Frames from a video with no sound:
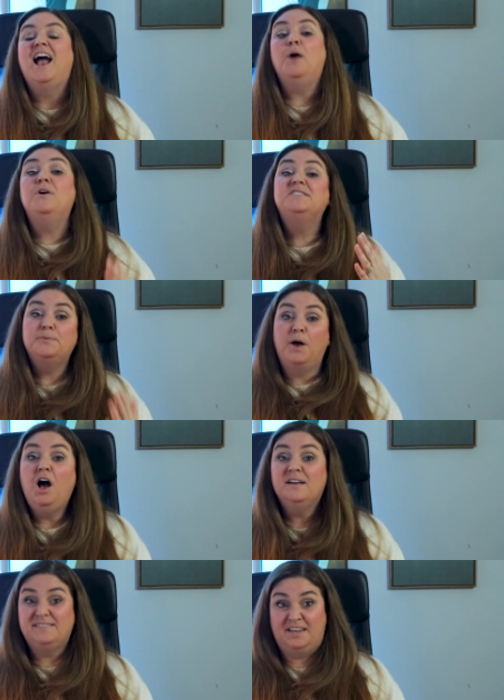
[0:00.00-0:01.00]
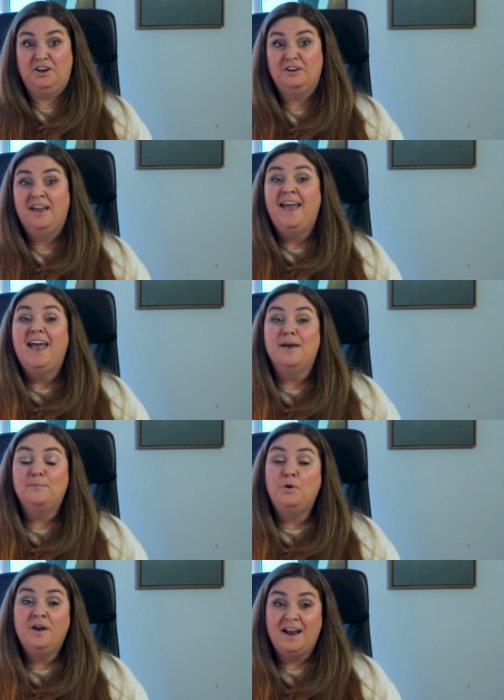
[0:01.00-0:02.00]
I want to pause here
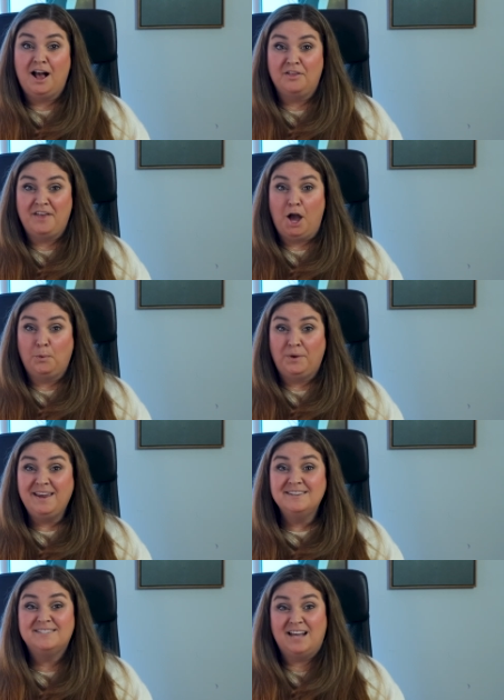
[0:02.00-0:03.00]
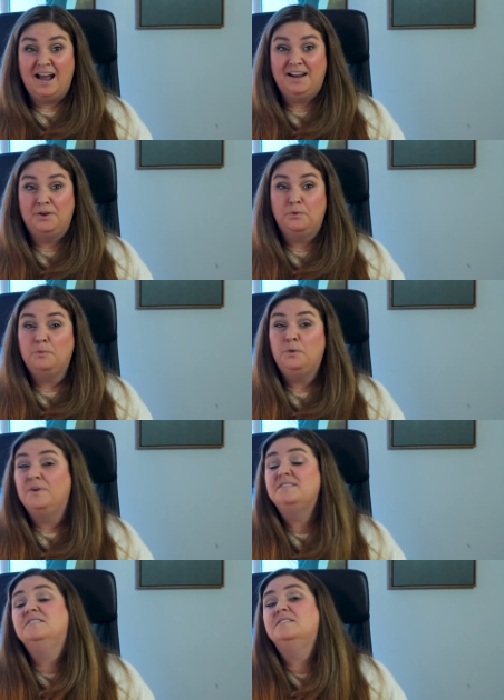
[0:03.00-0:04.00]
and point out that we decided when we
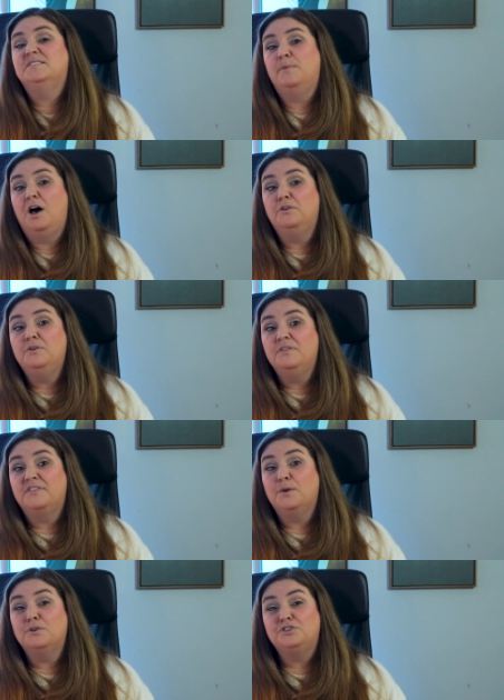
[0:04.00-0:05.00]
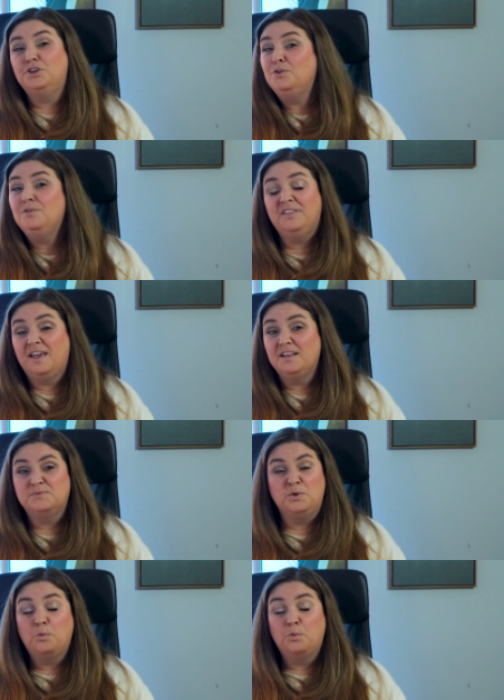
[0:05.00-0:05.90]
went to this model, there were 2 things we